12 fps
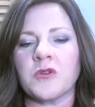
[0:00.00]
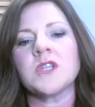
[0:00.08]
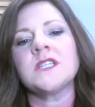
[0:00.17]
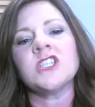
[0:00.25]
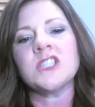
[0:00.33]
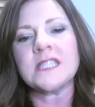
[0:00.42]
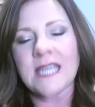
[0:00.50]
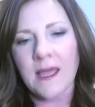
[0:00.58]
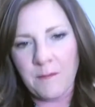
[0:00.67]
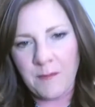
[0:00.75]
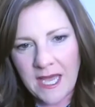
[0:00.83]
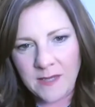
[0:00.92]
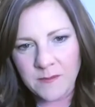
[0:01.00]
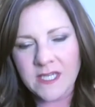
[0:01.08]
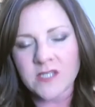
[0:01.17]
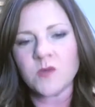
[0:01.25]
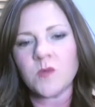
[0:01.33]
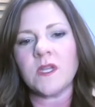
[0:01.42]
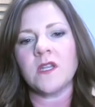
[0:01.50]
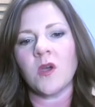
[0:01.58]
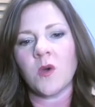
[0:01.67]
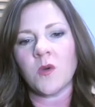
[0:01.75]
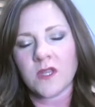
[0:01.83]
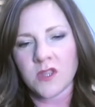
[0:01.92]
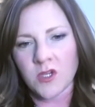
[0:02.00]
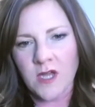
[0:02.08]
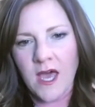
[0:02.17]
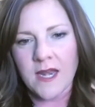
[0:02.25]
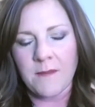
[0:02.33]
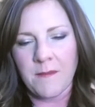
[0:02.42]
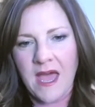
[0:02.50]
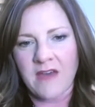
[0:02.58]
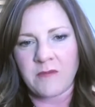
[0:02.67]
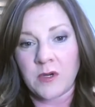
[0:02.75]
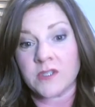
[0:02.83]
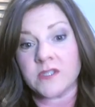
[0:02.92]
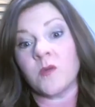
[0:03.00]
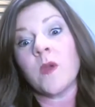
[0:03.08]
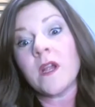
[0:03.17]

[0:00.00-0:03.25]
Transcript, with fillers: to just get by because we know that they're not a math person.